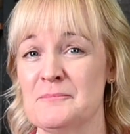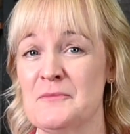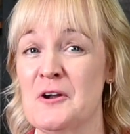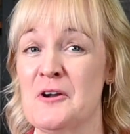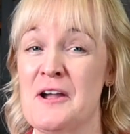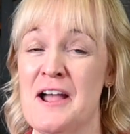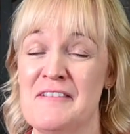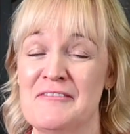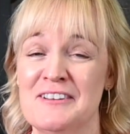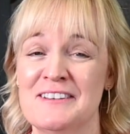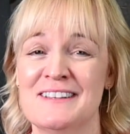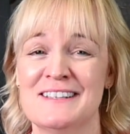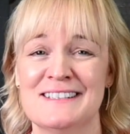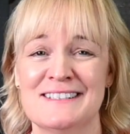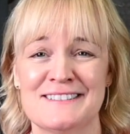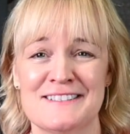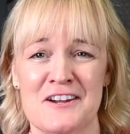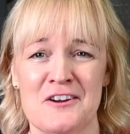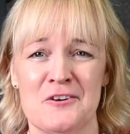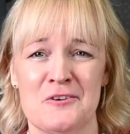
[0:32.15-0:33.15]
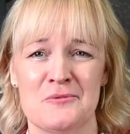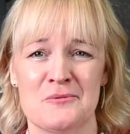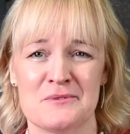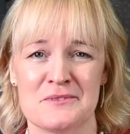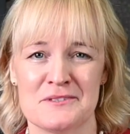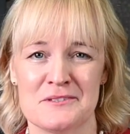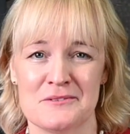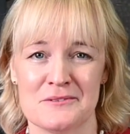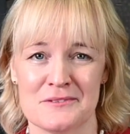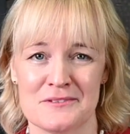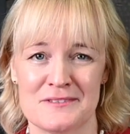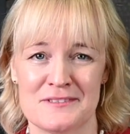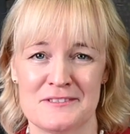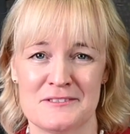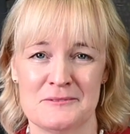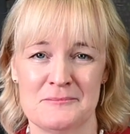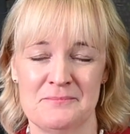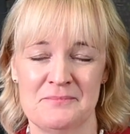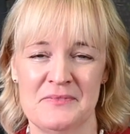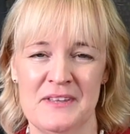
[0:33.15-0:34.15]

are having the desired results?